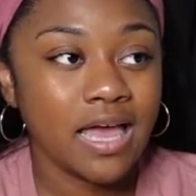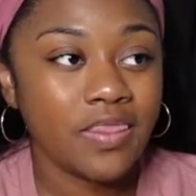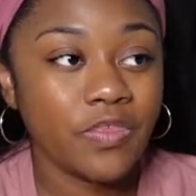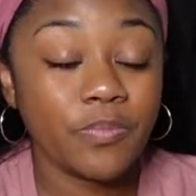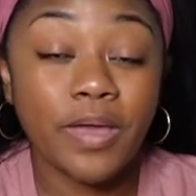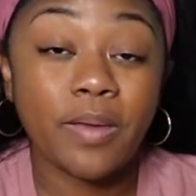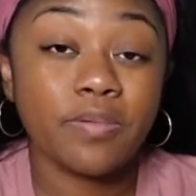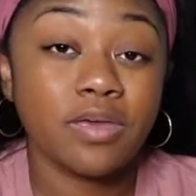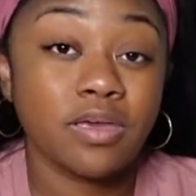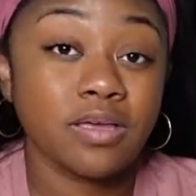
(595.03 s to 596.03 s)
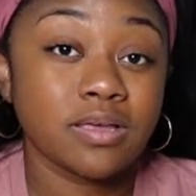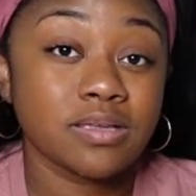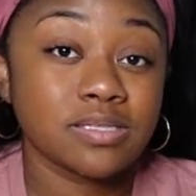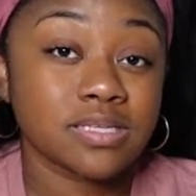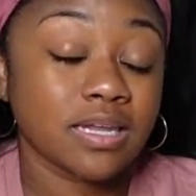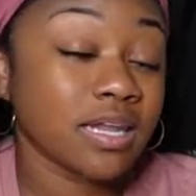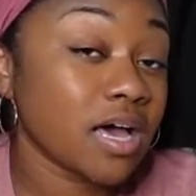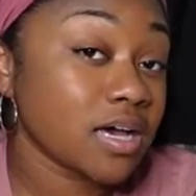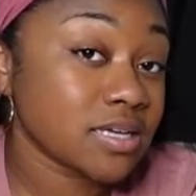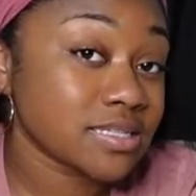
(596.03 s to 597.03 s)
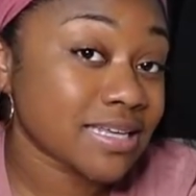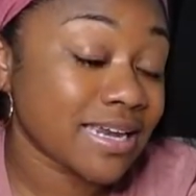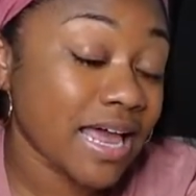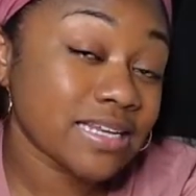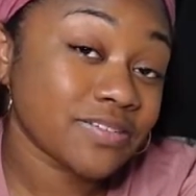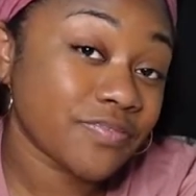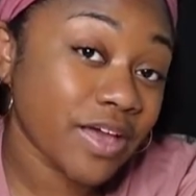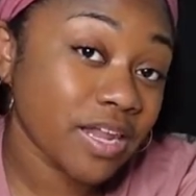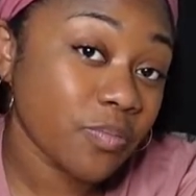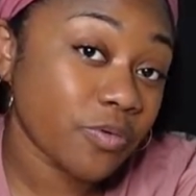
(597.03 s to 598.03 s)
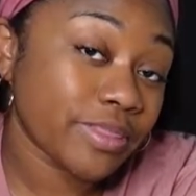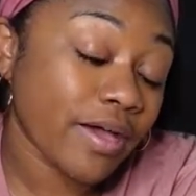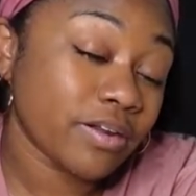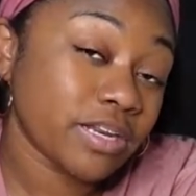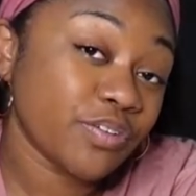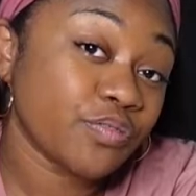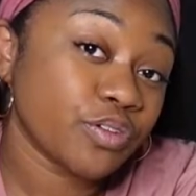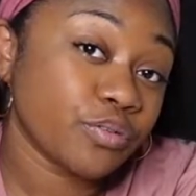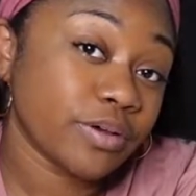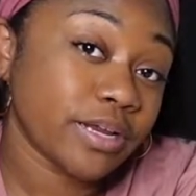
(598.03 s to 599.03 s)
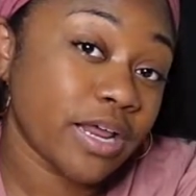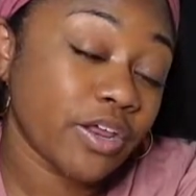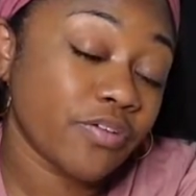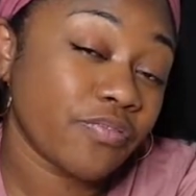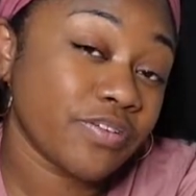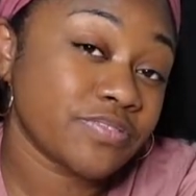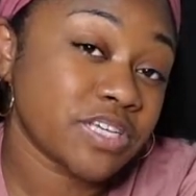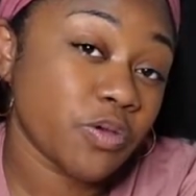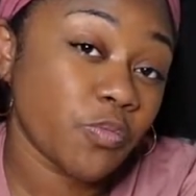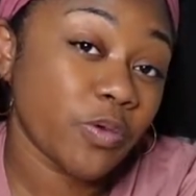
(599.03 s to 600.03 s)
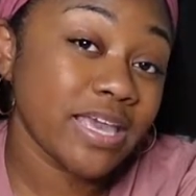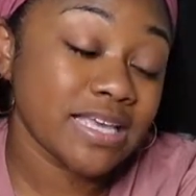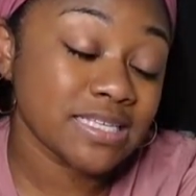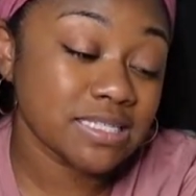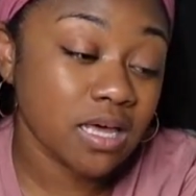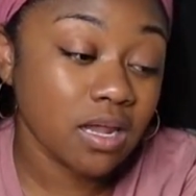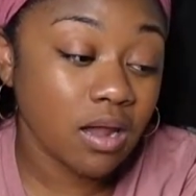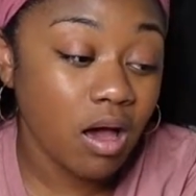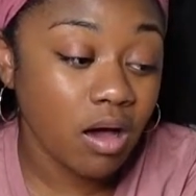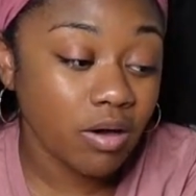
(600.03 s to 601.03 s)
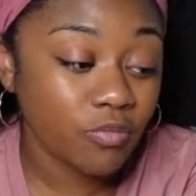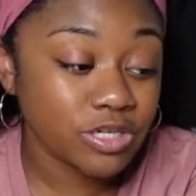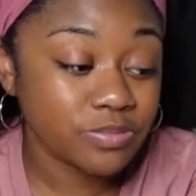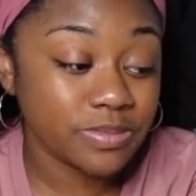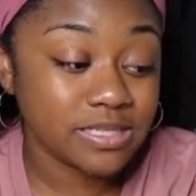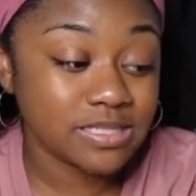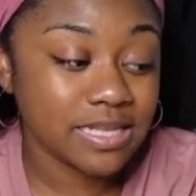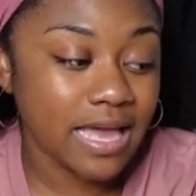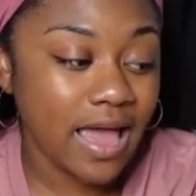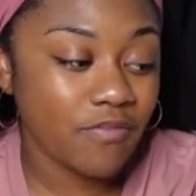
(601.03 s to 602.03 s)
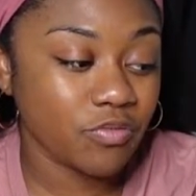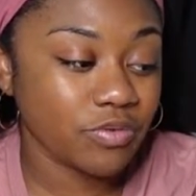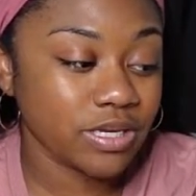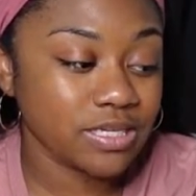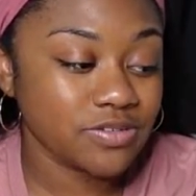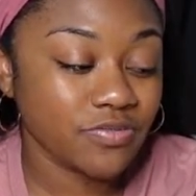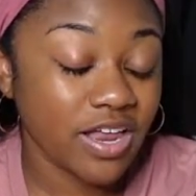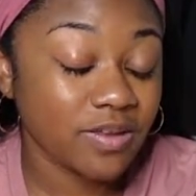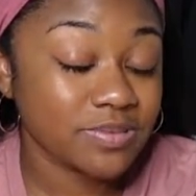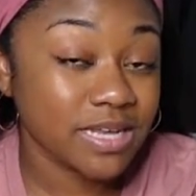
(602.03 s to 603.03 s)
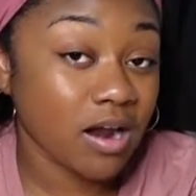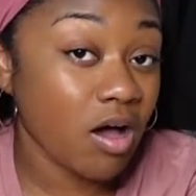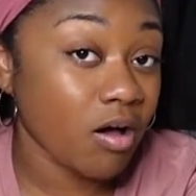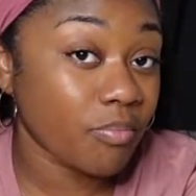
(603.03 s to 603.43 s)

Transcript: the baby's lungs cannot develop without any fluid, and you're 15 weeks along, which means they haven't really developed at all,